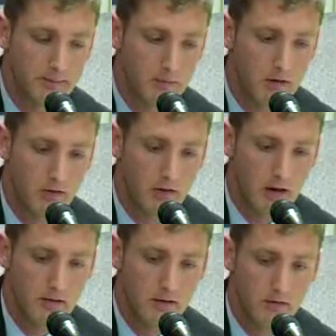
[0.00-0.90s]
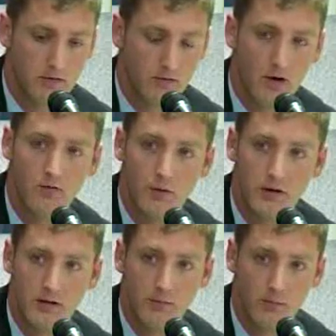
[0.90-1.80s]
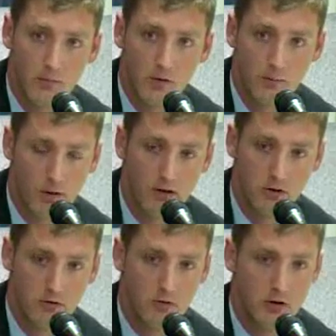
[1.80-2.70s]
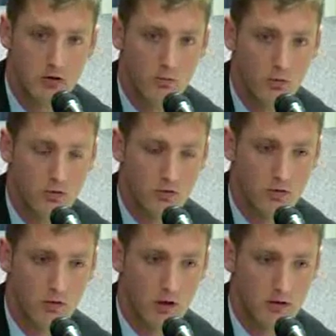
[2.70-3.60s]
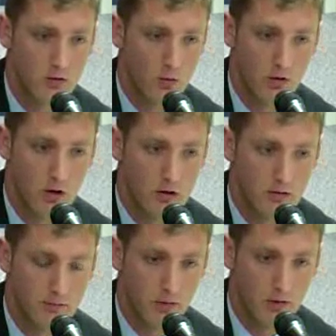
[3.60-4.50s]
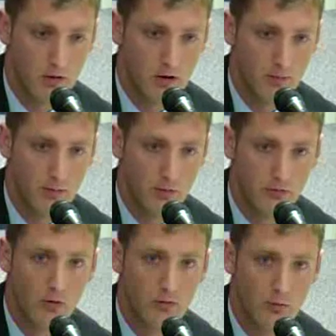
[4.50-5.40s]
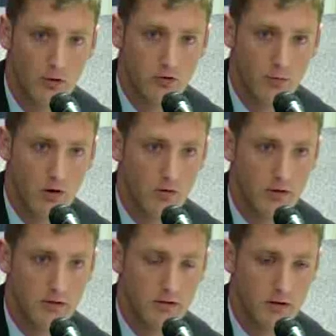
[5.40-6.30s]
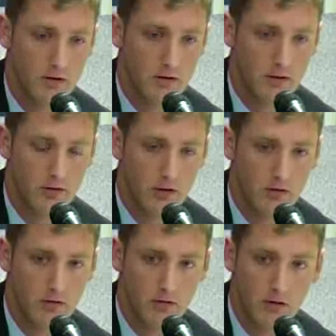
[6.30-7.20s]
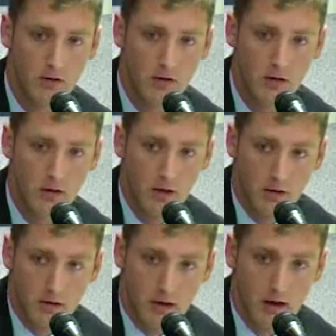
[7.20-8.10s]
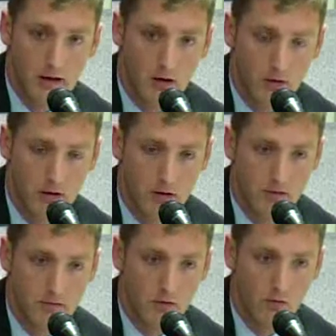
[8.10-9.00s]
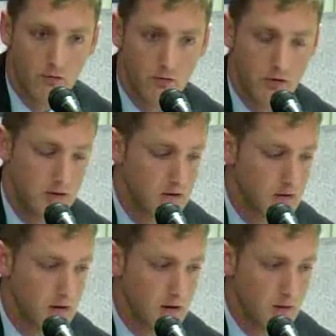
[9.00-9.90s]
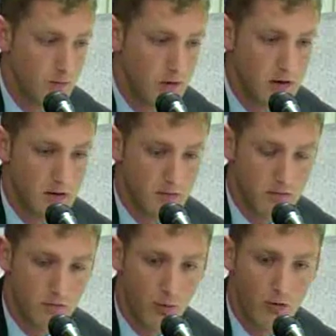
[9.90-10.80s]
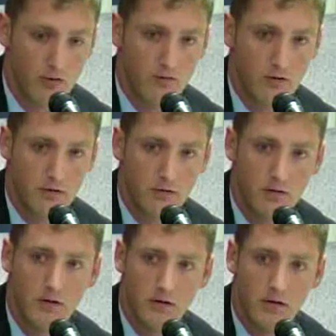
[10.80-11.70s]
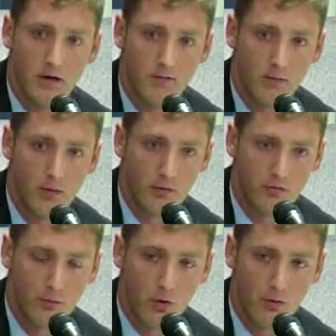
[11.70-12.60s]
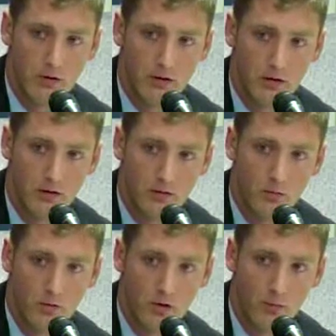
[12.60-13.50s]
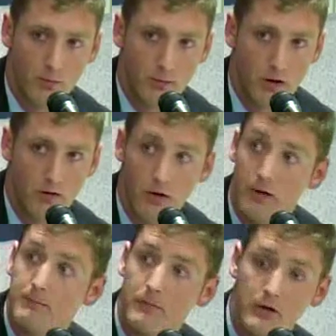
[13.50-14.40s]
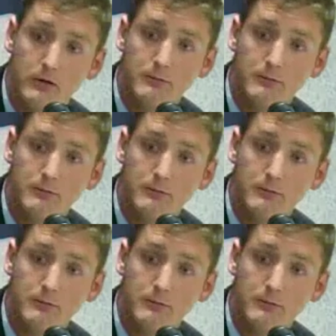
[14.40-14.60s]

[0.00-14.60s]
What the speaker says: get the ideas of government in my generation, which I know a lot of people don't know much about, and I think getting out here and hopefully being supportive and having people support me will help me better that. Thank you.